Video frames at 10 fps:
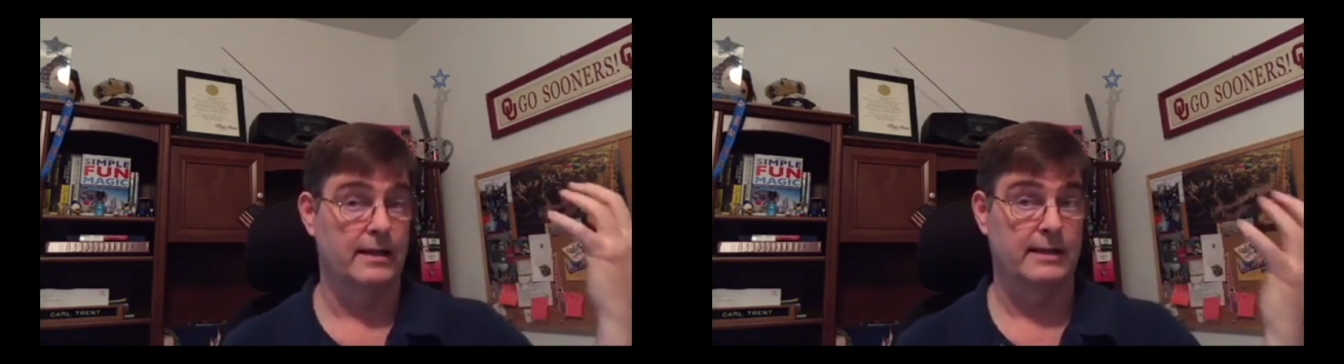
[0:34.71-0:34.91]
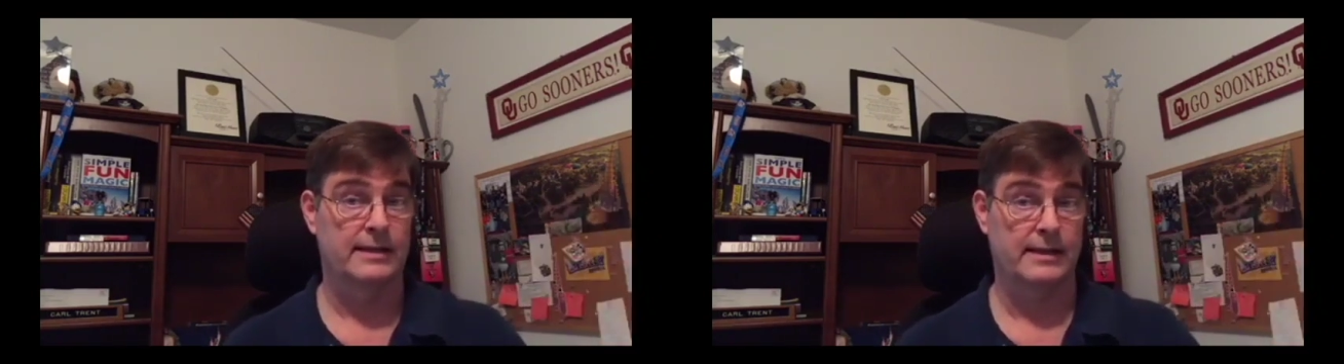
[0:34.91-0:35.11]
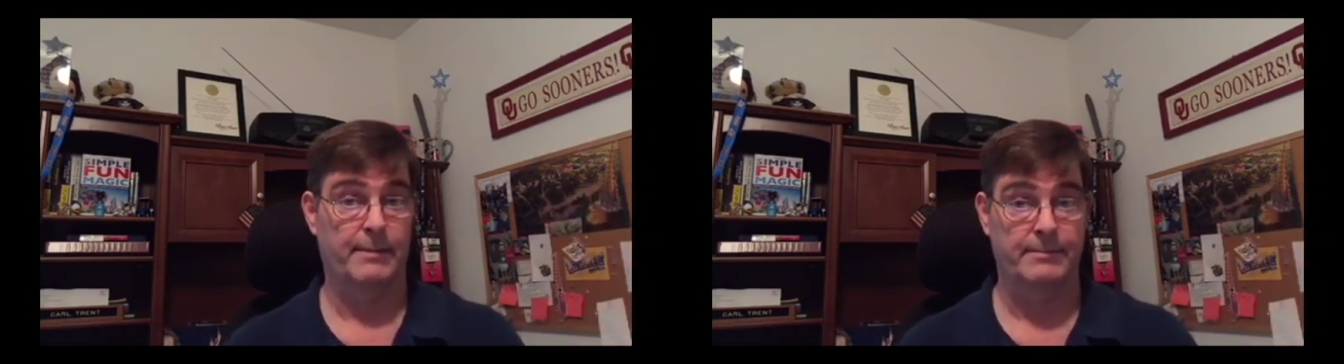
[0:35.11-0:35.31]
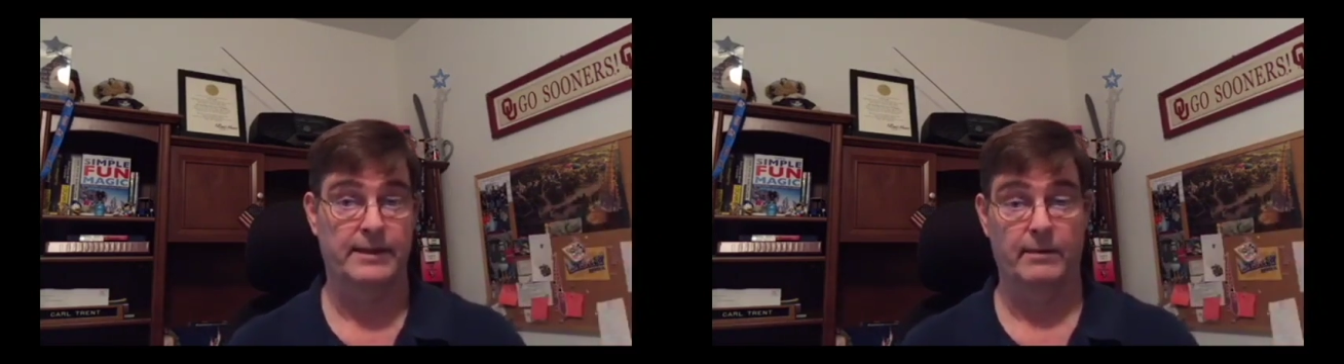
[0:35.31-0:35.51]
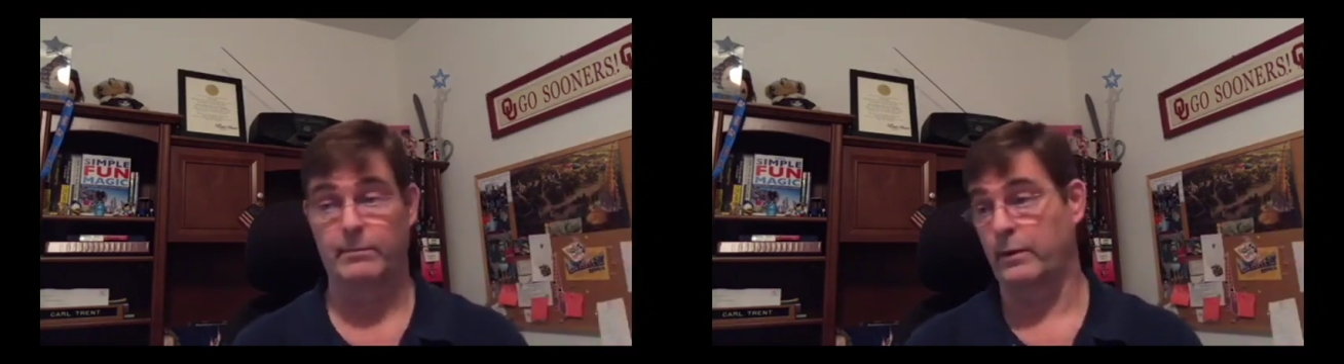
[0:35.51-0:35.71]

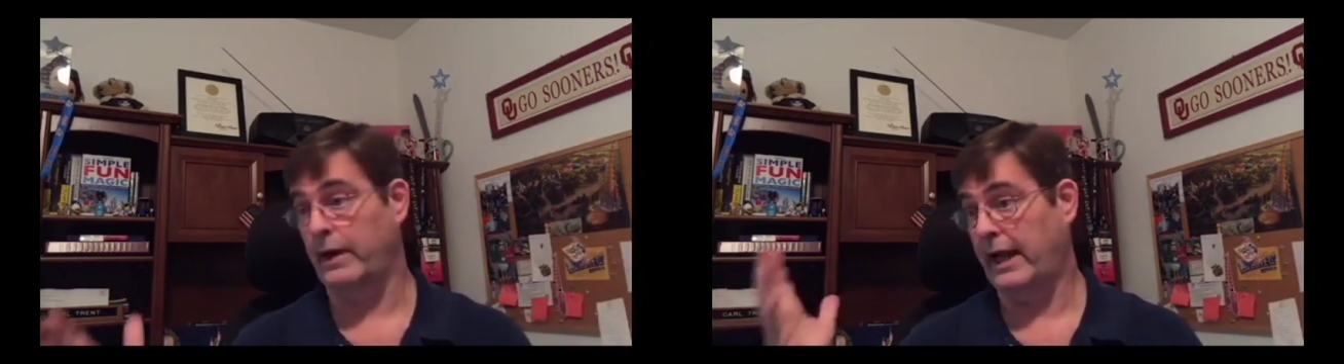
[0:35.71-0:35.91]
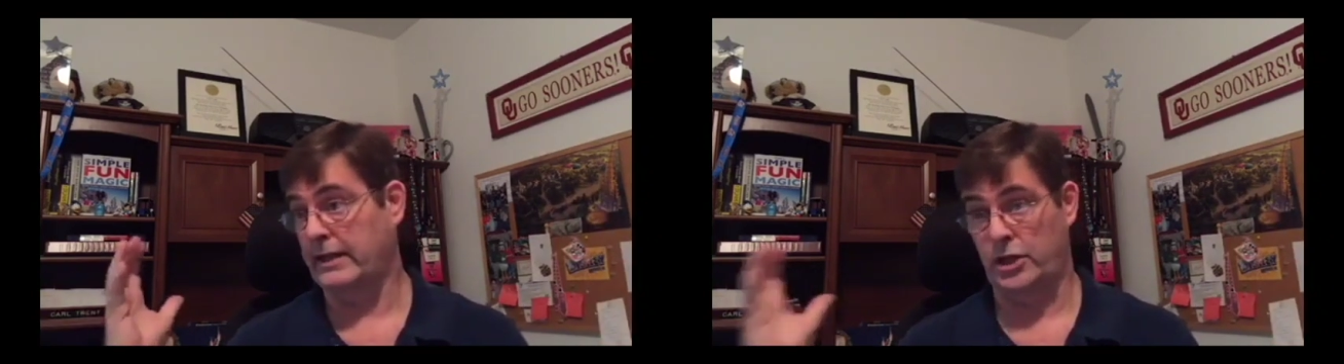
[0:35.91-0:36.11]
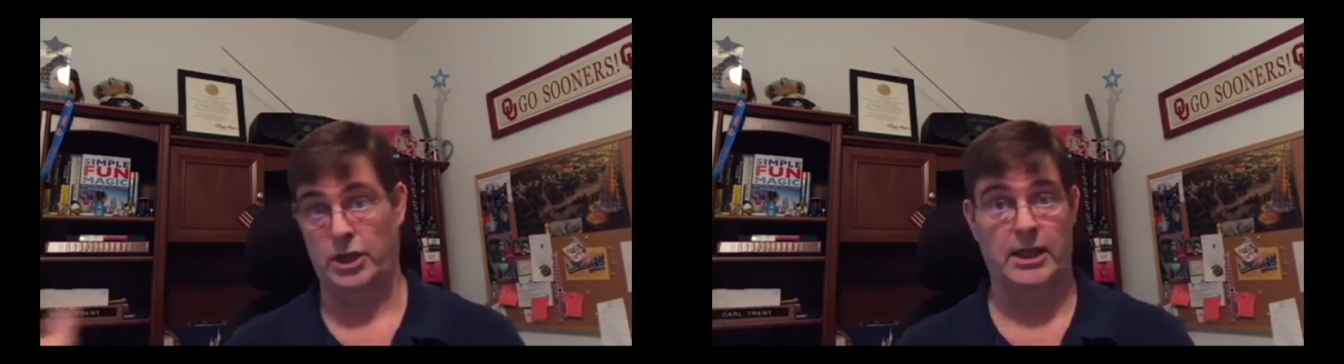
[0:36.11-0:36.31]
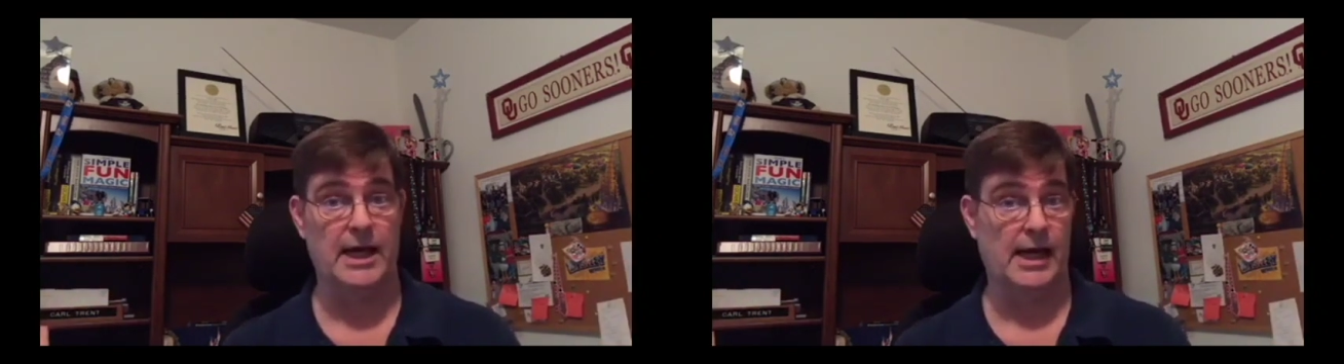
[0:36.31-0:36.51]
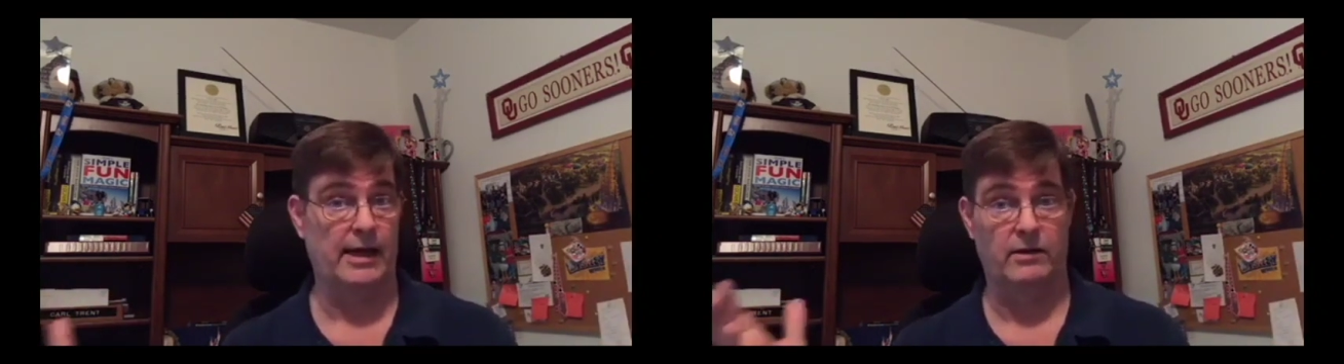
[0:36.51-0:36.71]
September and
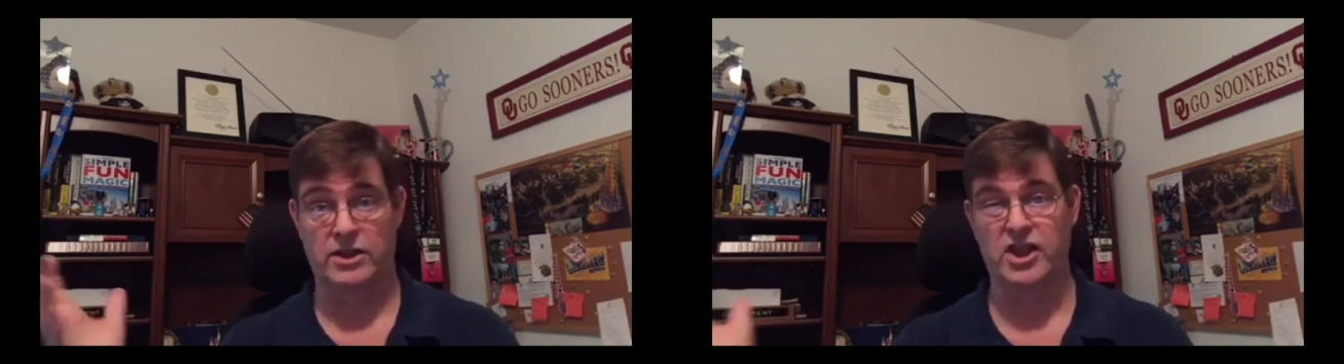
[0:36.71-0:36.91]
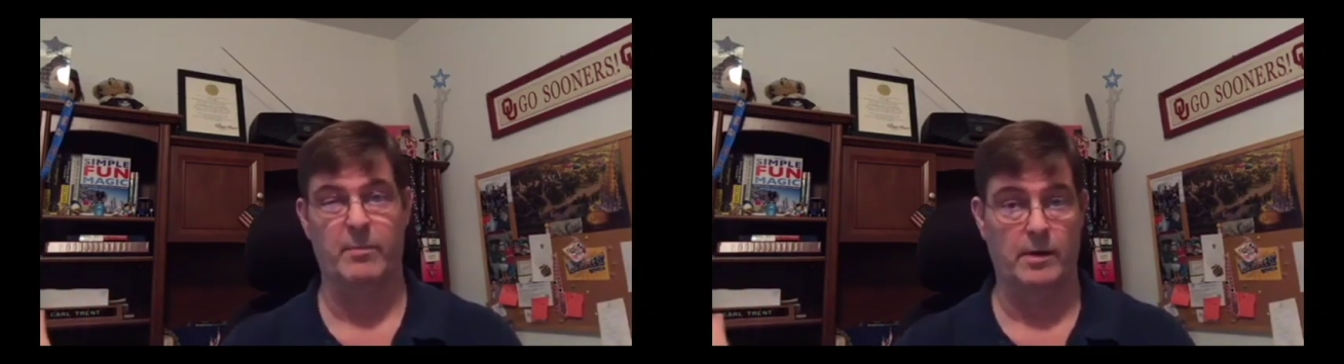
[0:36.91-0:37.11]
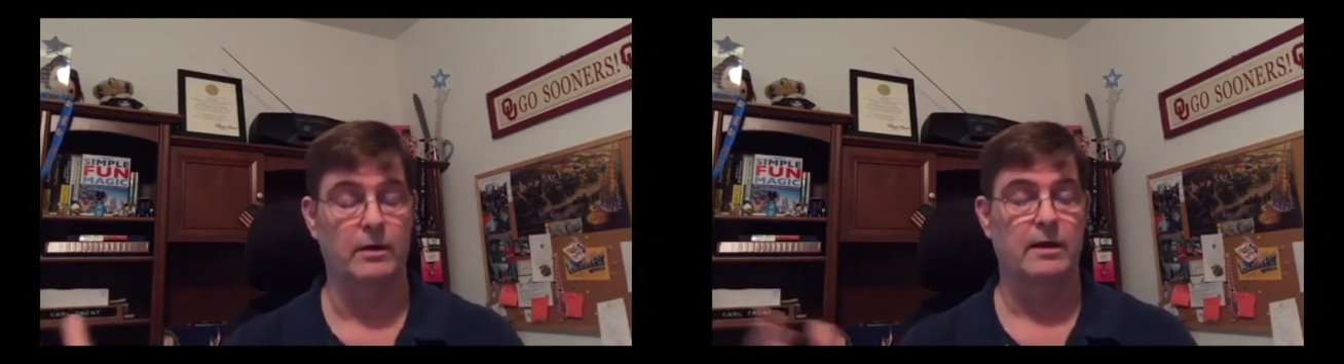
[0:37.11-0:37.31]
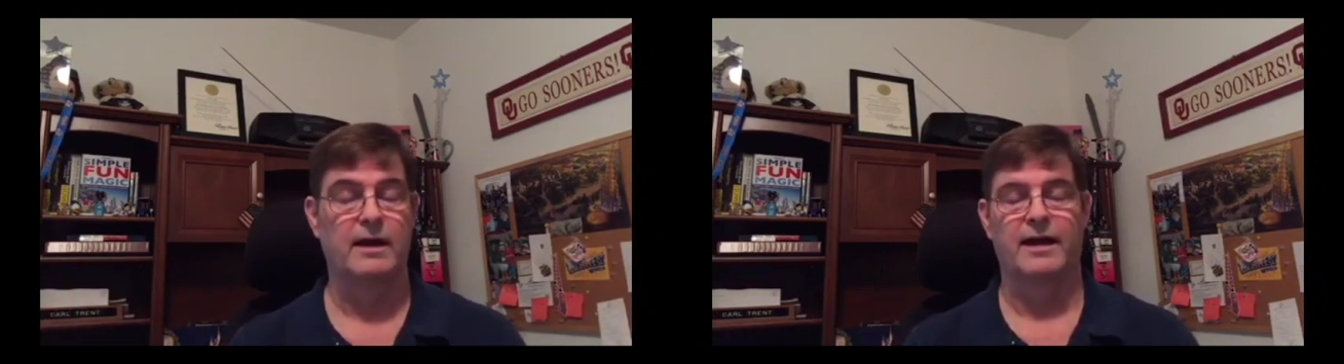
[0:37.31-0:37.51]
July or summer.